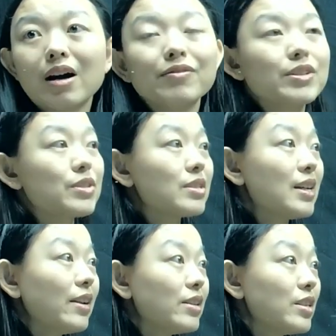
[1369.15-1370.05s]
of the
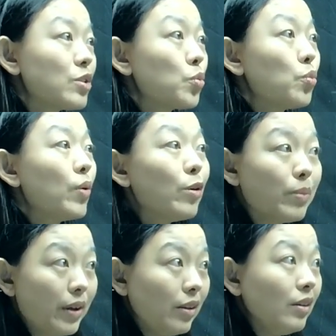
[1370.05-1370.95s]
society's
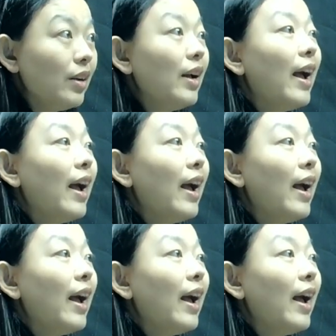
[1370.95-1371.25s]
well-being,